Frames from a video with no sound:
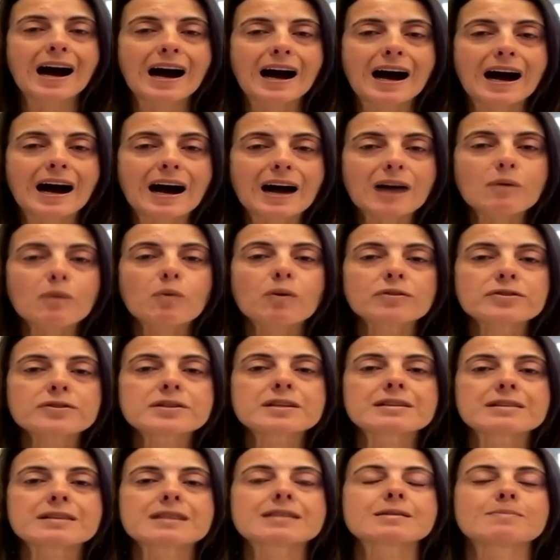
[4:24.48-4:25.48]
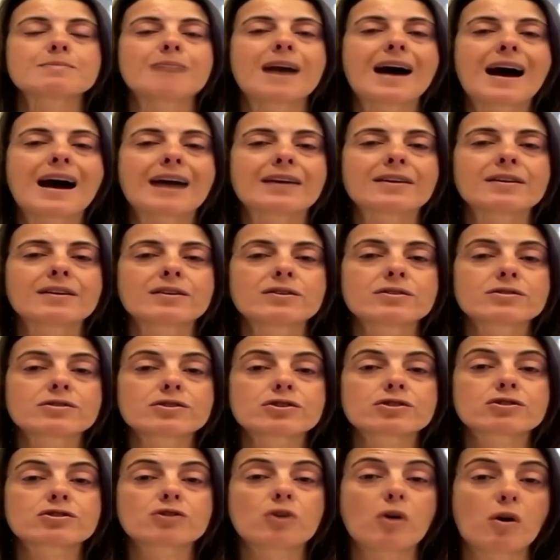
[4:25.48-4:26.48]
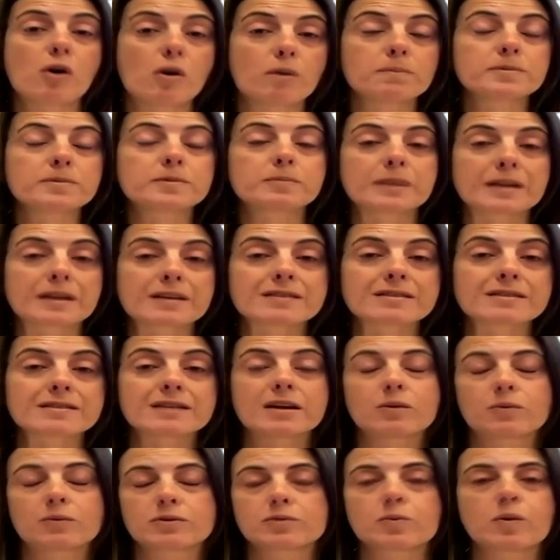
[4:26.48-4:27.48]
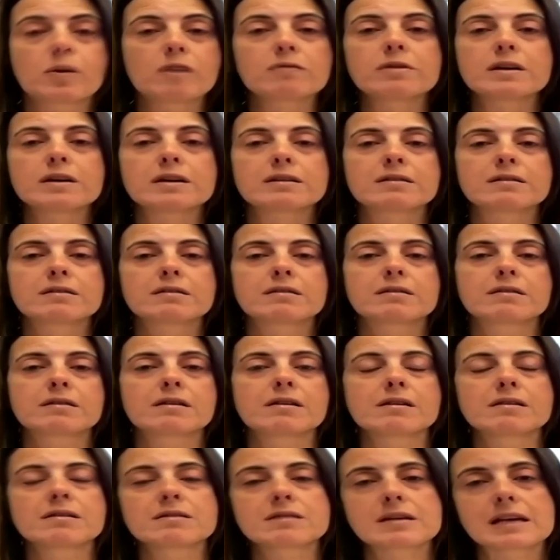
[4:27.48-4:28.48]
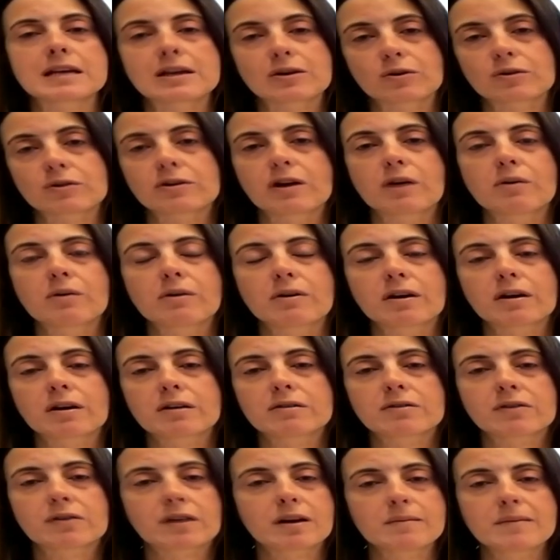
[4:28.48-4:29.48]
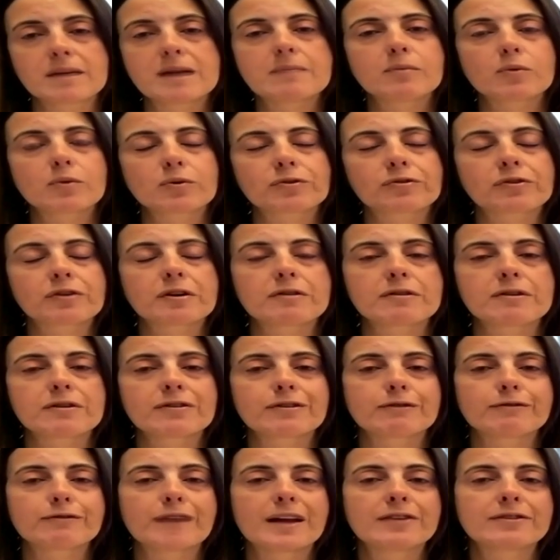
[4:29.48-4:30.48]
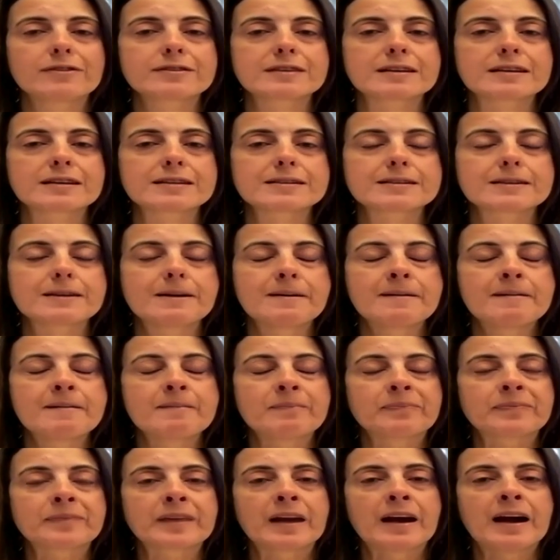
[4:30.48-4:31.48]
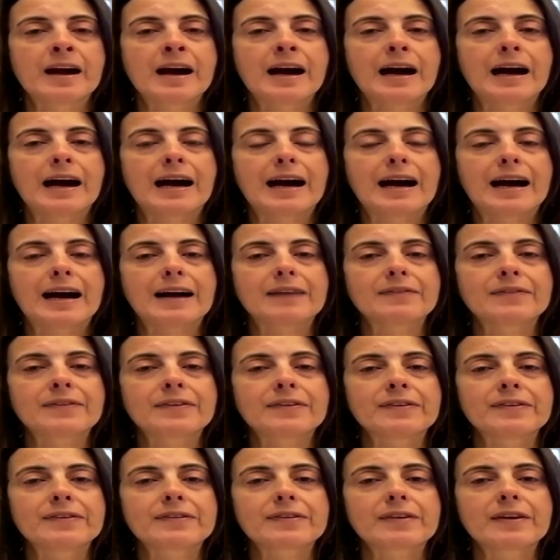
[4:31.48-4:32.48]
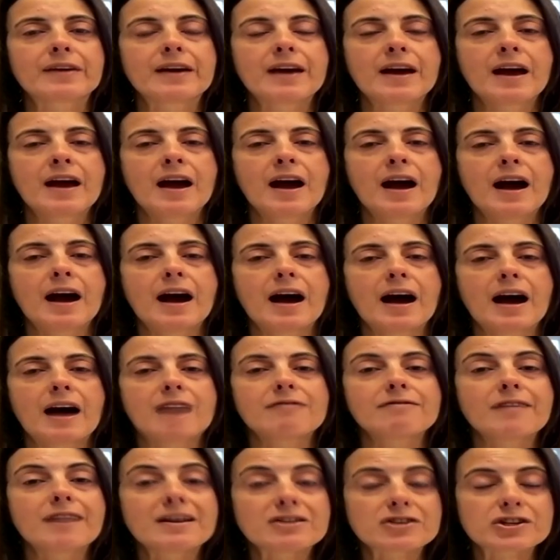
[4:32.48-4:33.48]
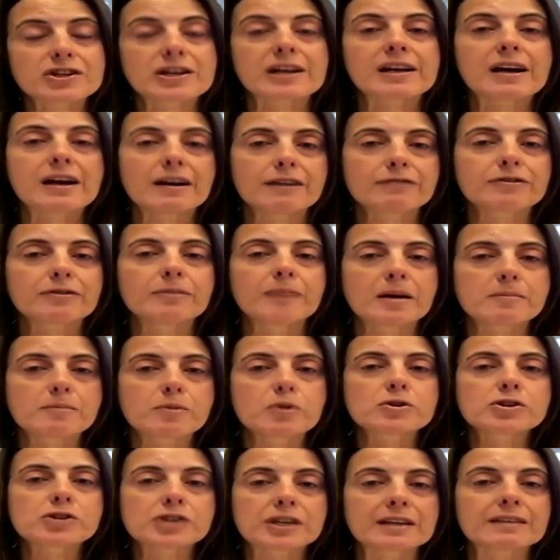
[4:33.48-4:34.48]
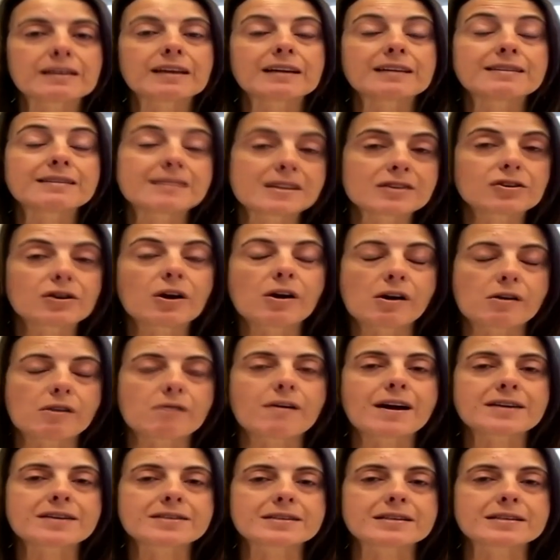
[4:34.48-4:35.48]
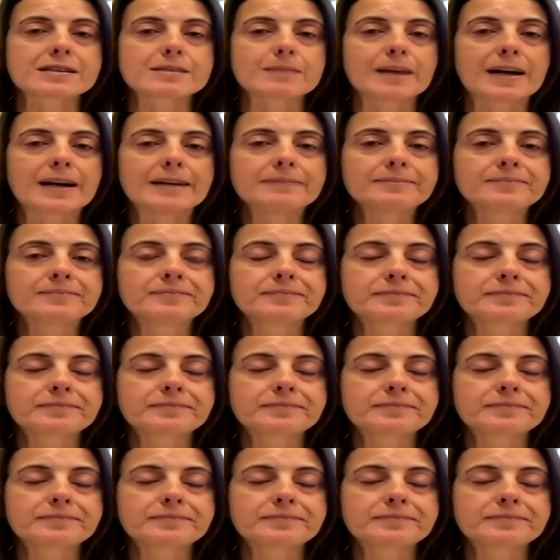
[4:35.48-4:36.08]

I wanted this man stopped because I was worried that he could go on to commit more serious offences. And eventually, after my pushing, they did go and arrest this man.